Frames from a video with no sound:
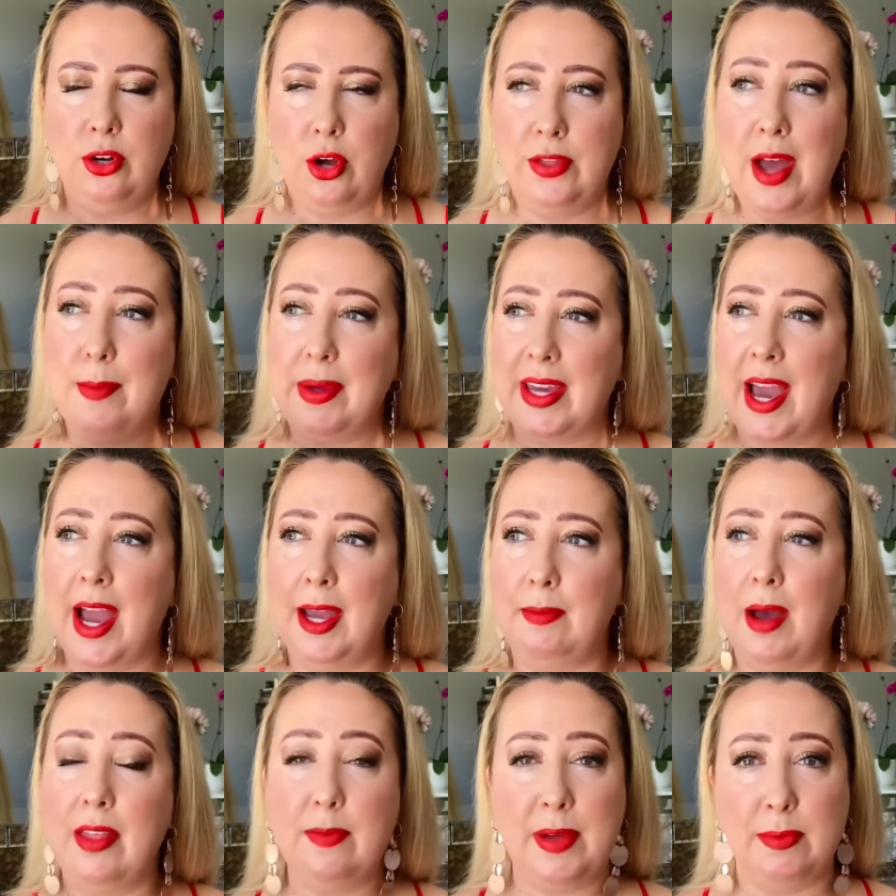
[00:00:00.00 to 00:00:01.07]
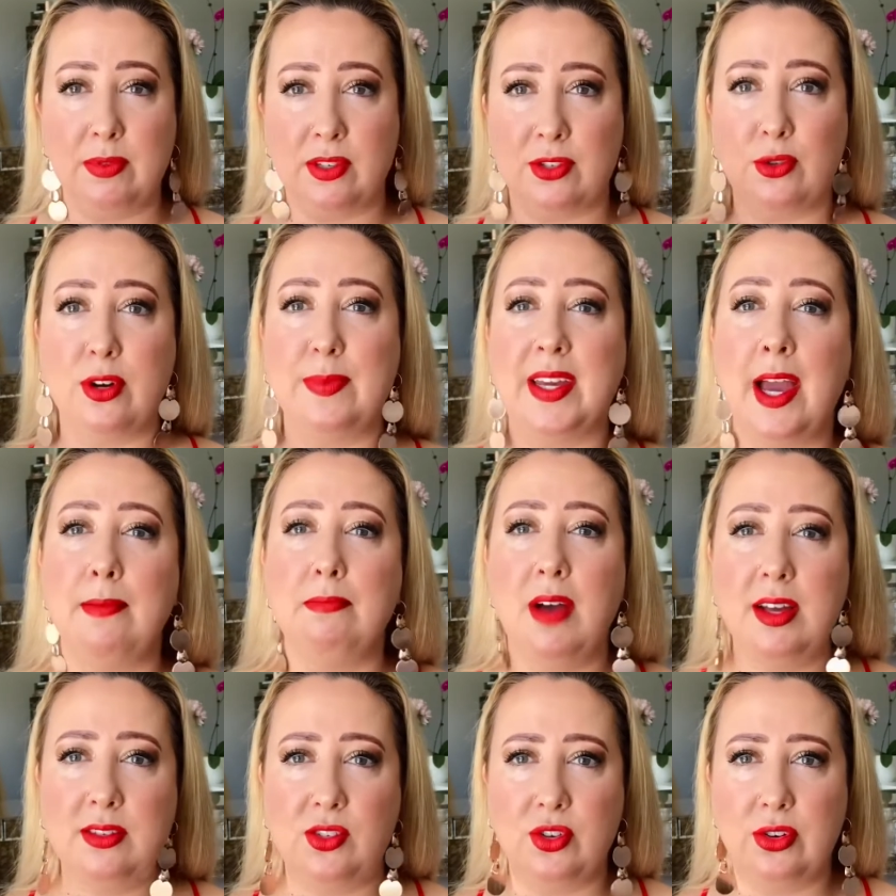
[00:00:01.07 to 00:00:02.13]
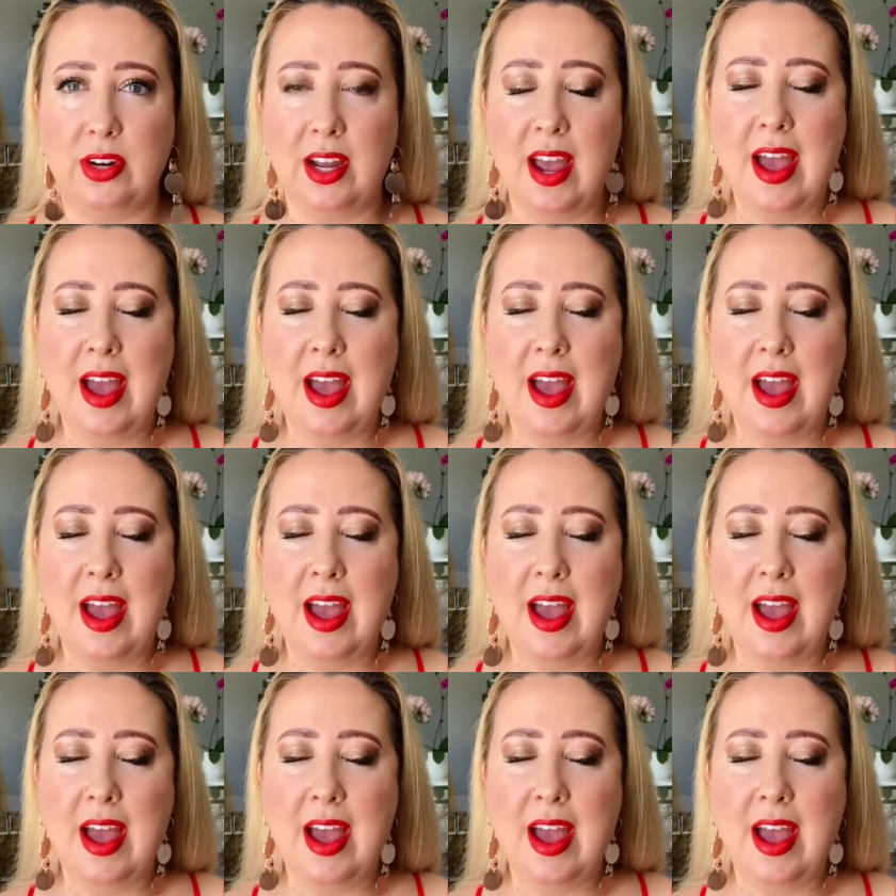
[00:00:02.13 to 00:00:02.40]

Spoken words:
that became, other people's story became my story.